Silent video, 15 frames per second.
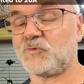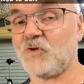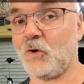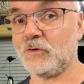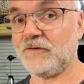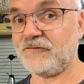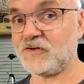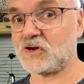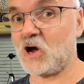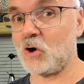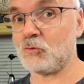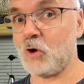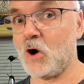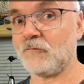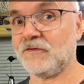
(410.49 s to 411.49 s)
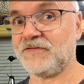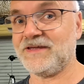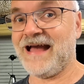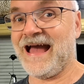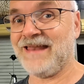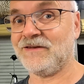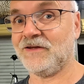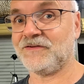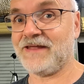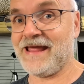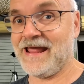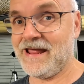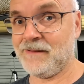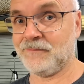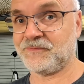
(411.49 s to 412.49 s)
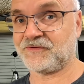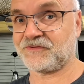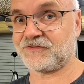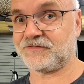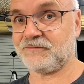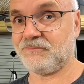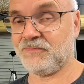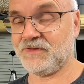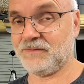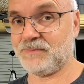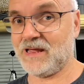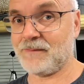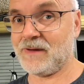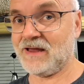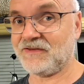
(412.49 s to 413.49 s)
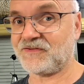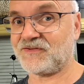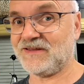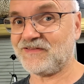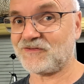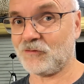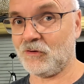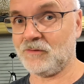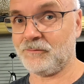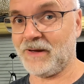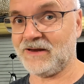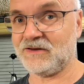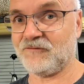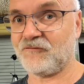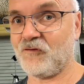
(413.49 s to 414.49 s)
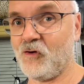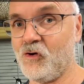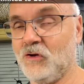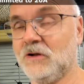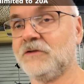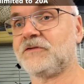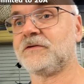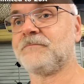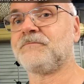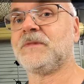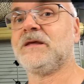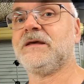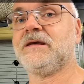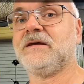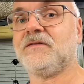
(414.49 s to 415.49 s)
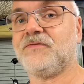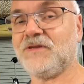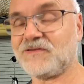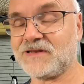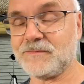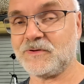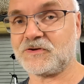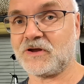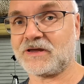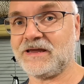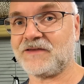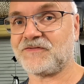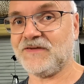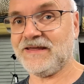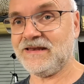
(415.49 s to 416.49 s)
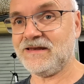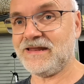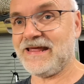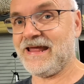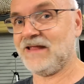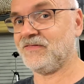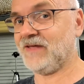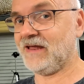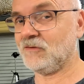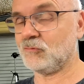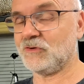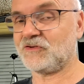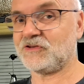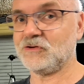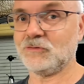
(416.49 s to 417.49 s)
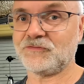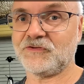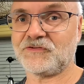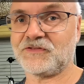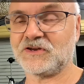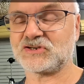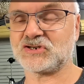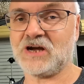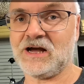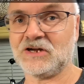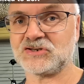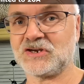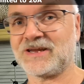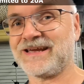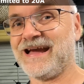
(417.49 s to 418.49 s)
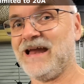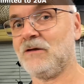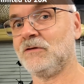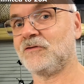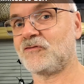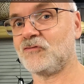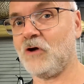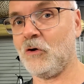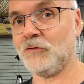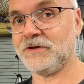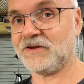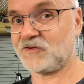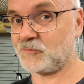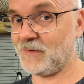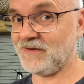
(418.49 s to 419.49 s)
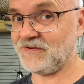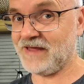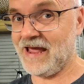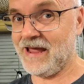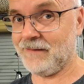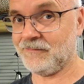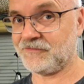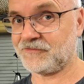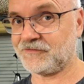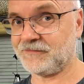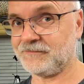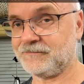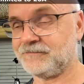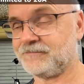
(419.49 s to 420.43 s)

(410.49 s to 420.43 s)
So if you go over the 100 amps the BMS sits on by default, this limiter kicks in and then reduces the charging current to only 20 amps.